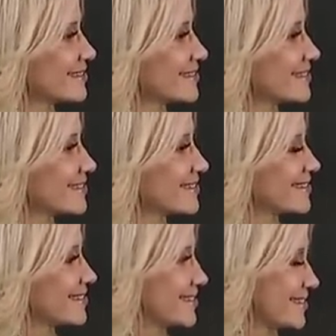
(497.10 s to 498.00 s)

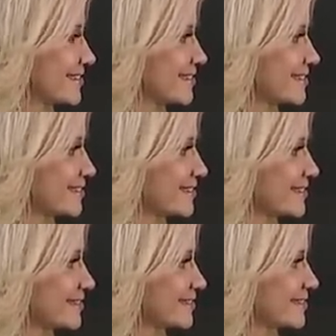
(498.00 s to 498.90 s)

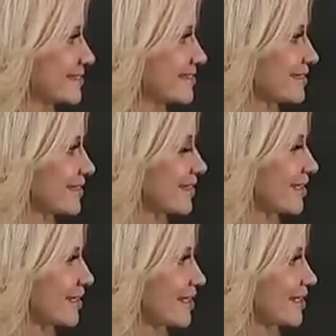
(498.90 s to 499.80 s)

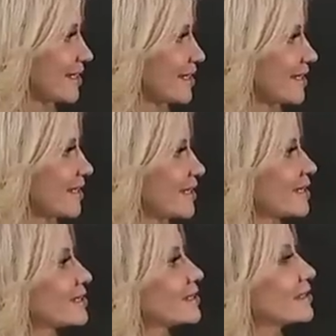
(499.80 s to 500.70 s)

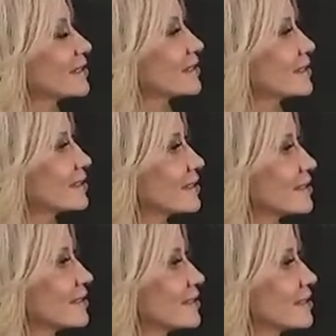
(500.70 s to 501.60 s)

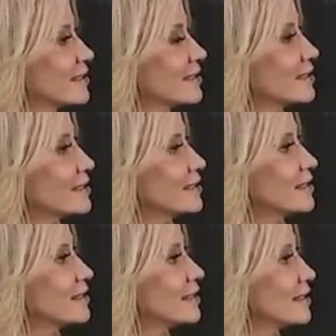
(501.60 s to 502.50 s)

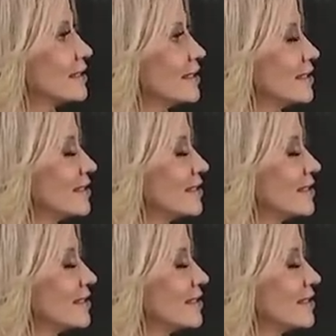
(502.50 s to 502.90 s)
This person isn't speaking.